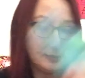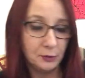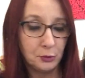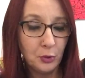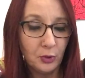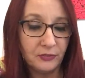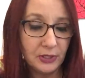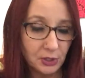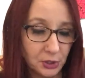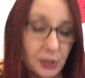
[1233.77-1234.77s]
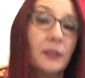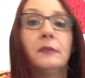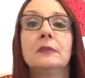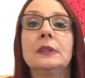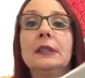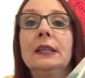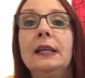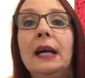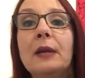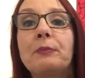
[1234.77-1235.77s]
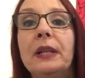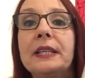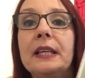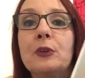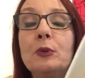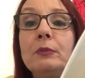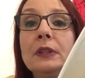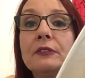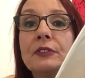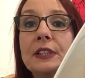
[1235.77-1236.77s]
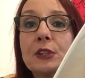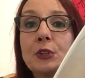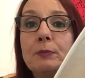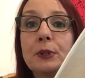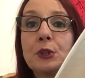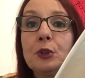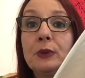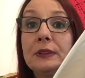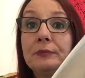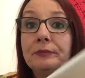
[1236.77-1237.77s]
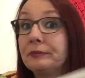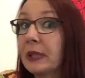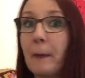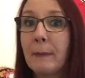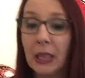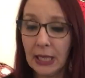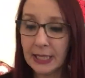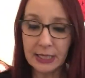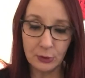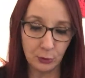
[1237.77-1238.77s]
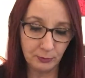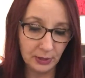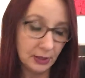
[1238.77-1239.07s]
two of each, and plenty of room for your jumper to go in. Plenty of room.